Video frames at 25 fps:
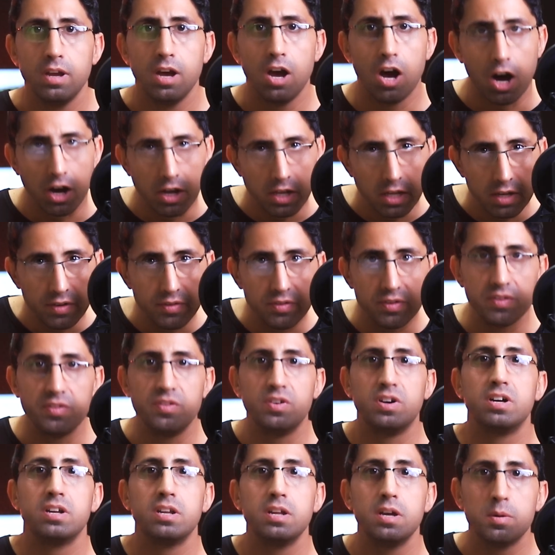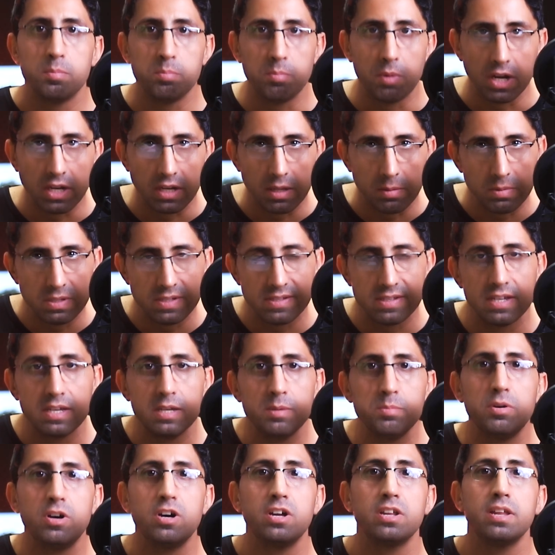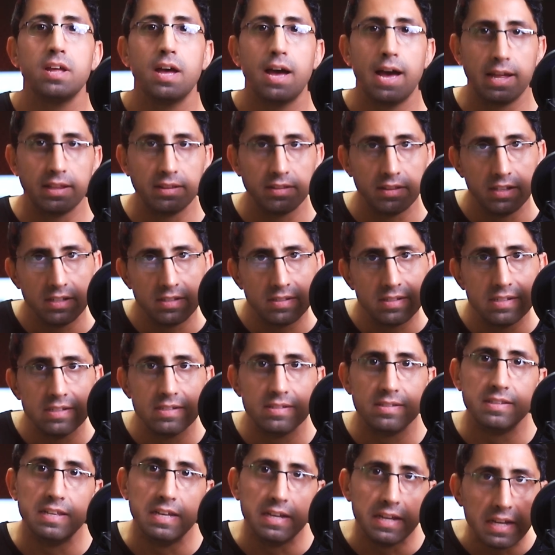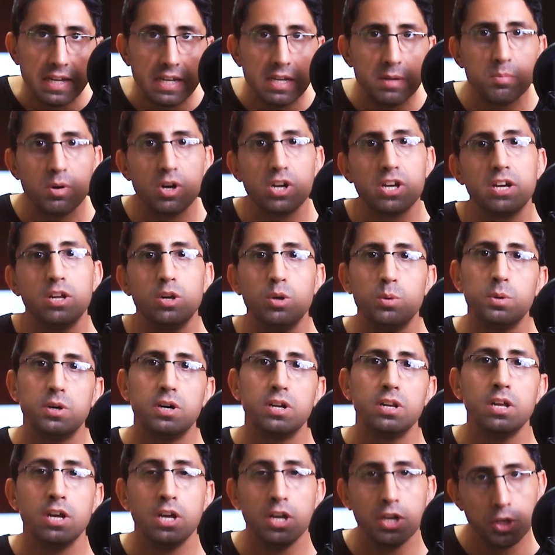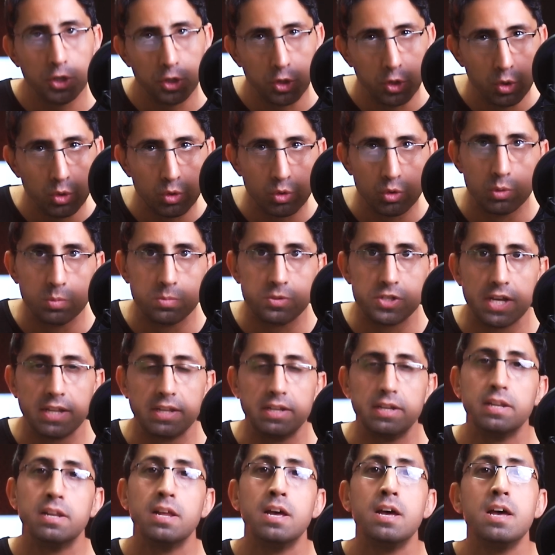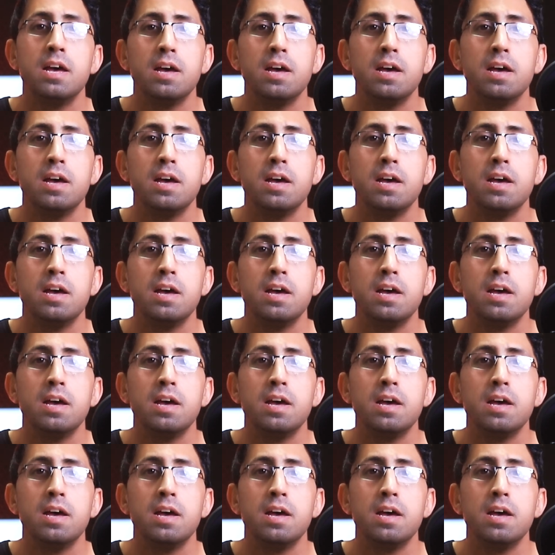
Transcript: Hi everyone, my name is Iman and this is the Iman Global YouTube channel.